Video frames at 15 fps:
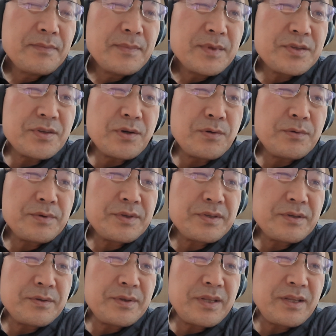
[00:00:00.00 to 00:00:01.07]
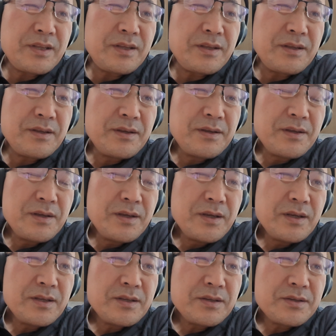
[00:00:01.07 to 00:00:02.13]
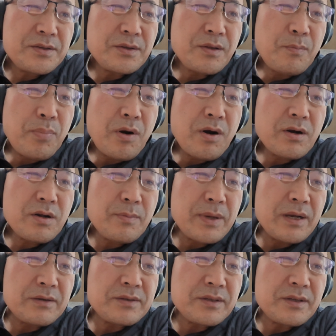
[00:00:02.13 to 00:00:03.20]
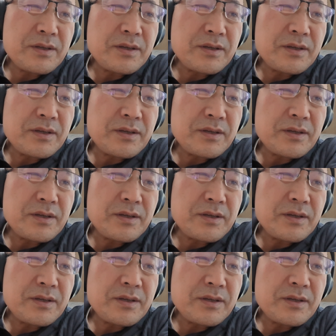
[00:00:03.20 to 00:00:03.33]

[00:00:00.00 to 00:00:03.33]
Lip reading: so the So the part about